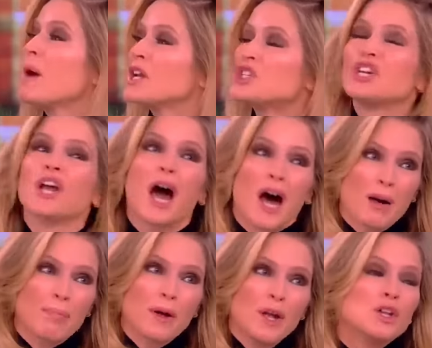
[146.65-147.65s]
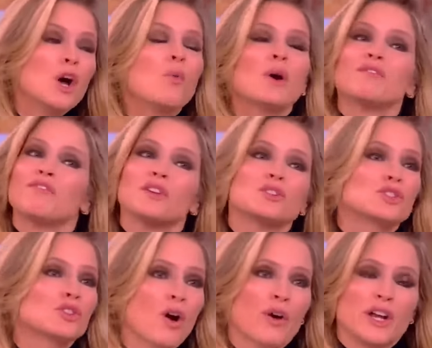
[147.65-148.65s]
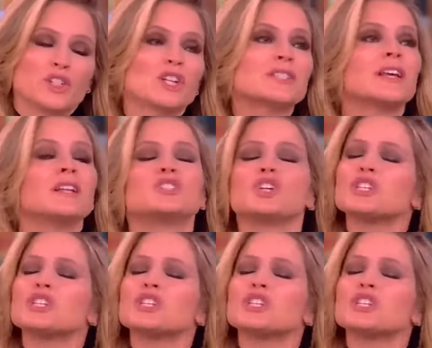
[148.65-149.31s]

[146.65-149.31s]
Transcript: is punching up. No one feels sorry, just